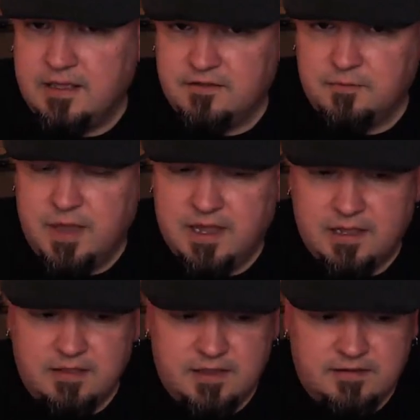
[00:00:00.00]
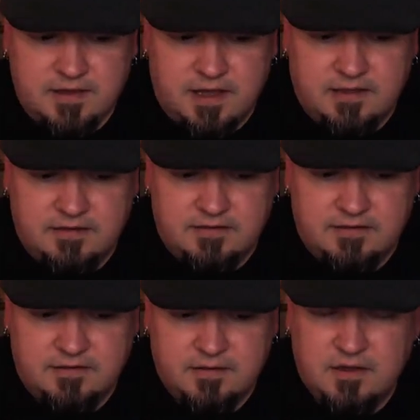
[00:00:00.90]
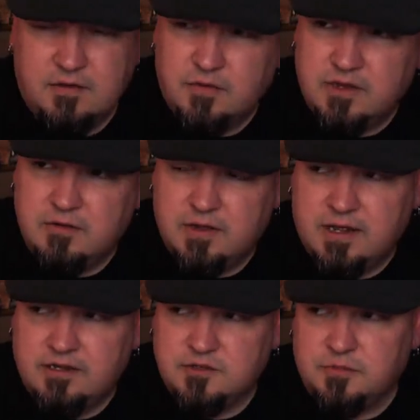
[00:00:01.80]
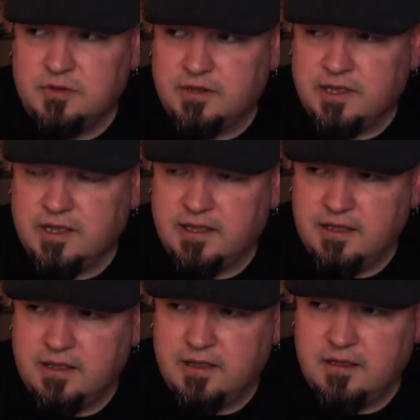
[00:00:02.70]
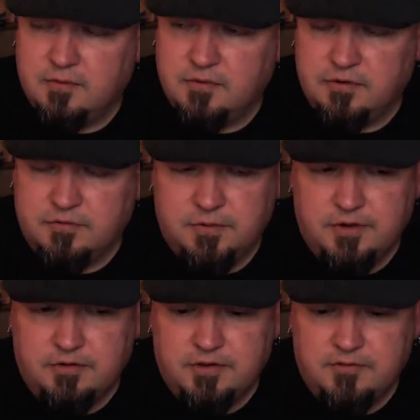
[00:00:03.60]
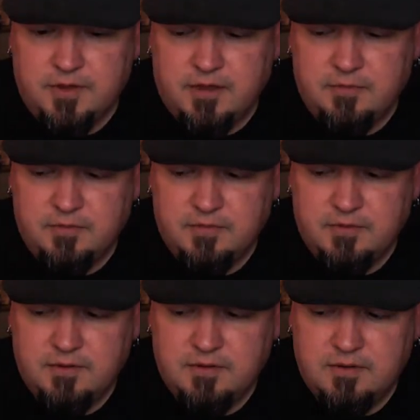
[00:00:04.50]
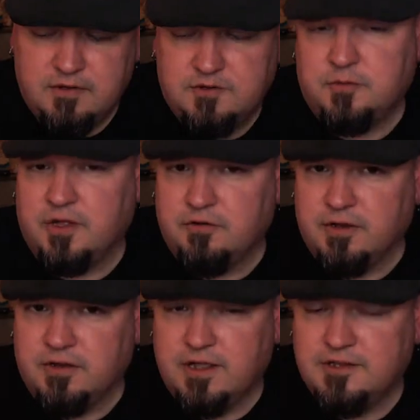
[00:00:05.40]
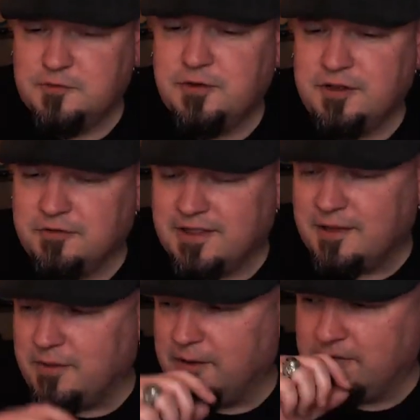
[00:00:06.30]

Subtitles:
making these guys. Well, you know what? I should probably run this by him. I should probably run that by him before